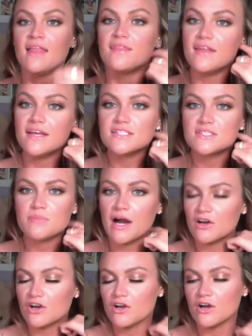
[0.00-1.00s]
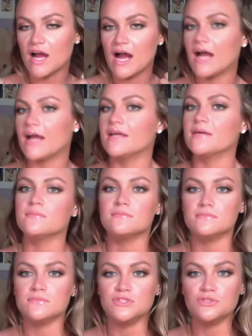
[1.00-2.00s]
This powder I
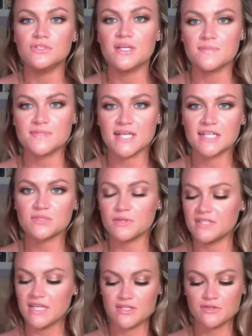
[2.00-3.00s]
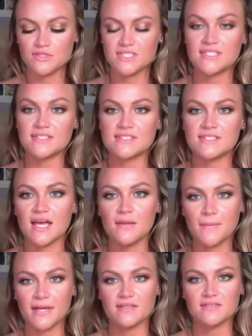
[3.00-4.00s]
am newly obsessed with. I use it to
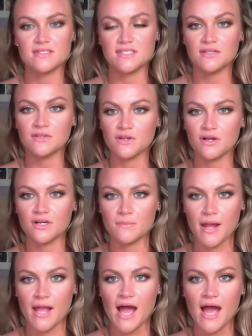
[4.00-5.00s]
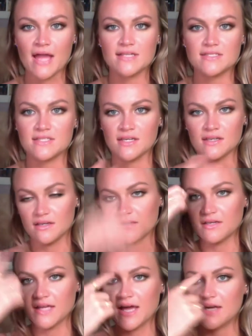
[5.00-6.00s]
set my concealer under my eyes and
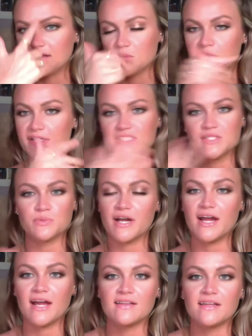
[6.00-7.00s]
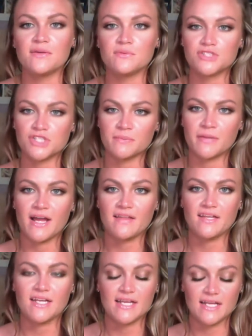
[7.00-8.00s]
again in the places where I highlight during my
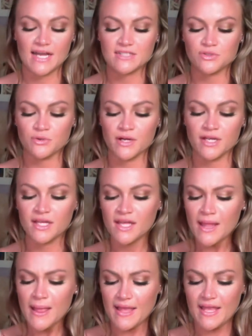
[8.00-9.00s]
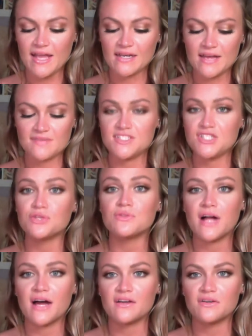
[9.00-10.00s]
highlighting and contouring. And I've seen a
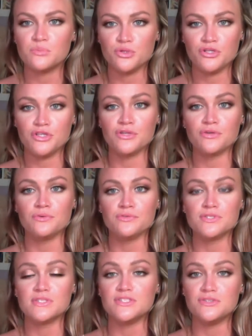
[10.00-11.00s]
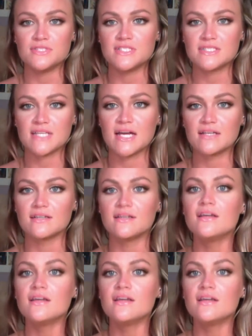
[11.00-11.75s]
lot of beauty gurus use this on